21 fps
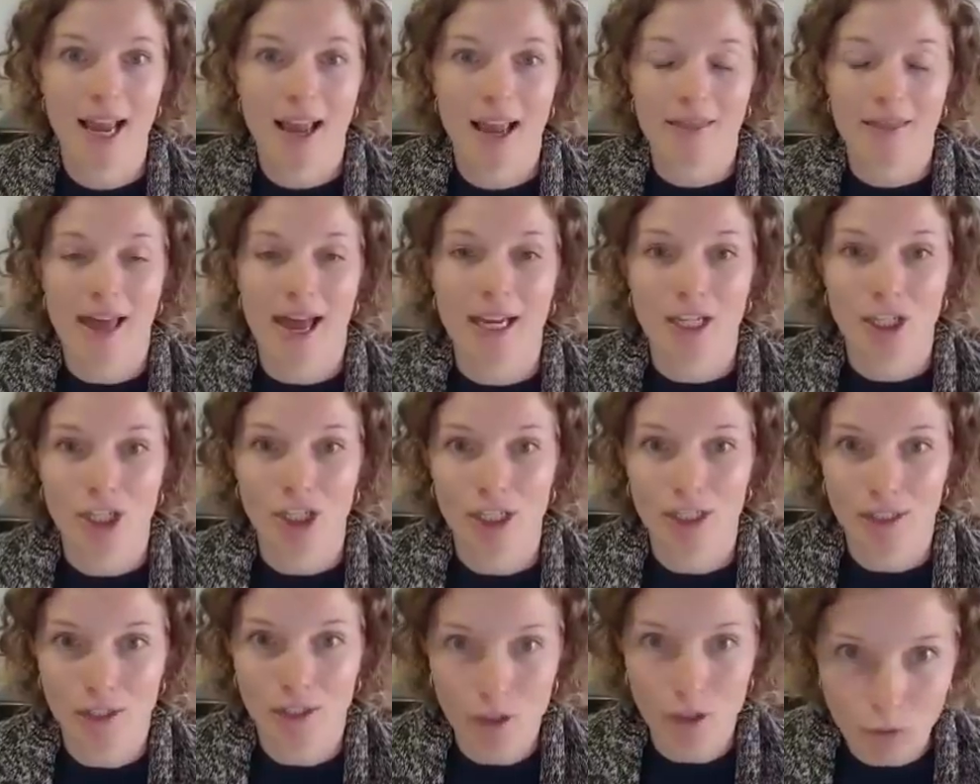that
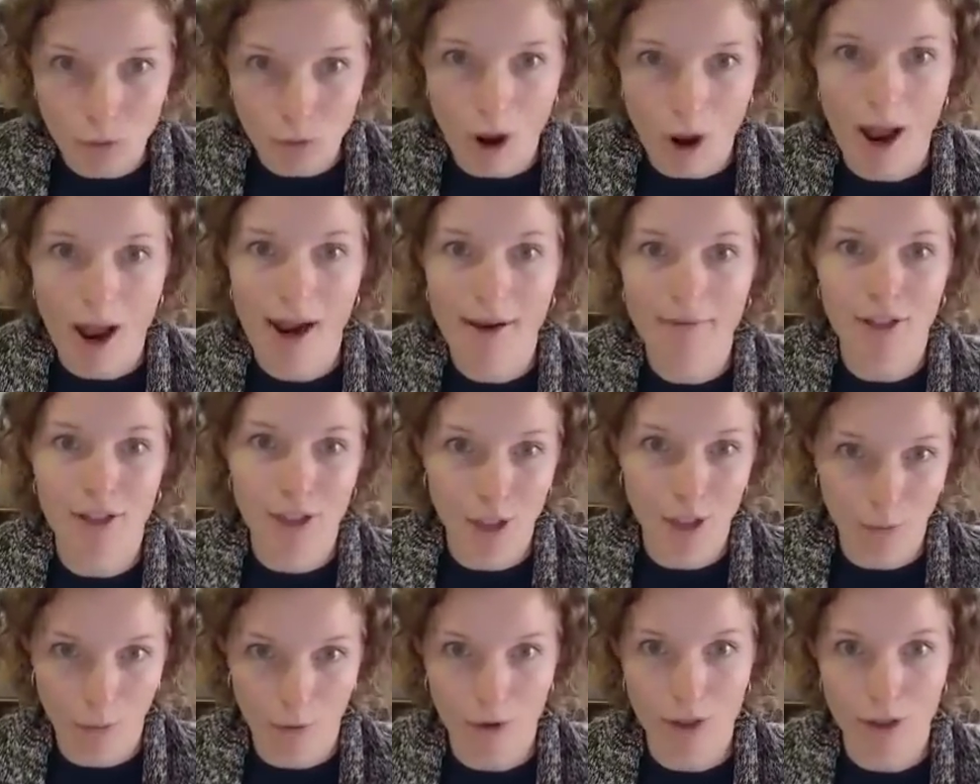just drives you to
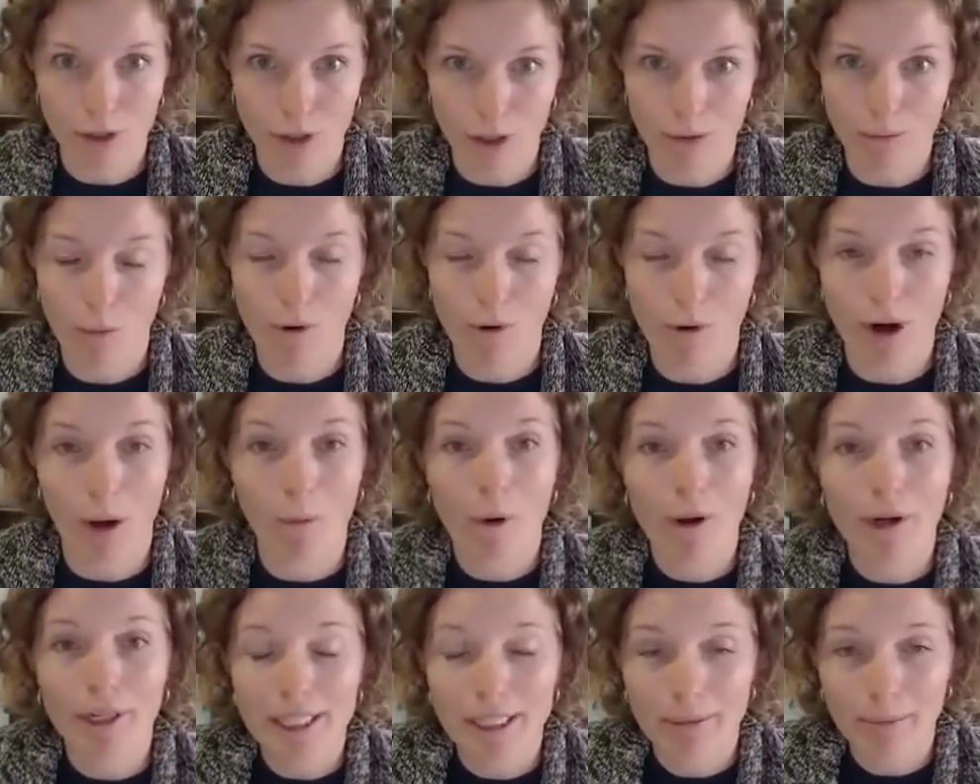want to do more. And I
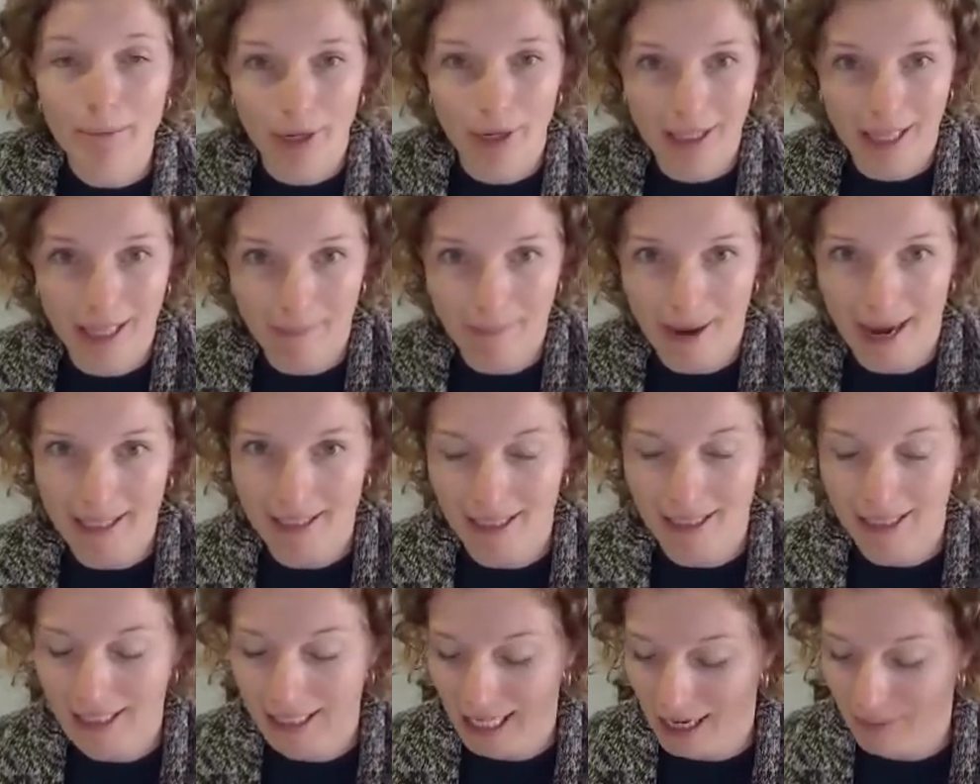wanted to bring that back to
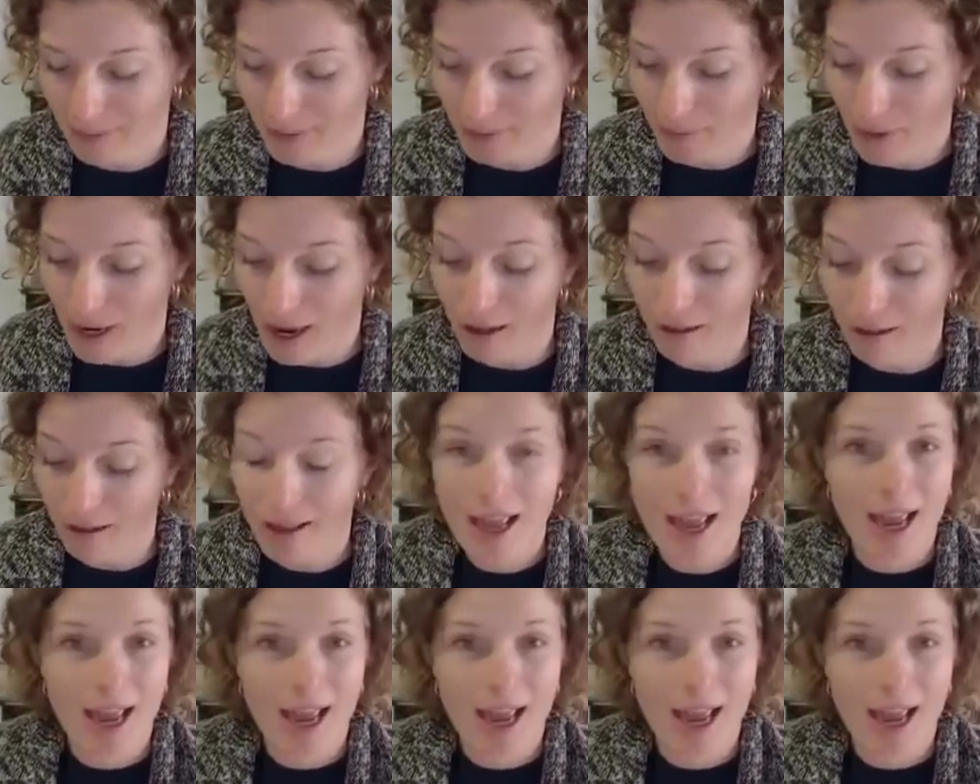the team as well.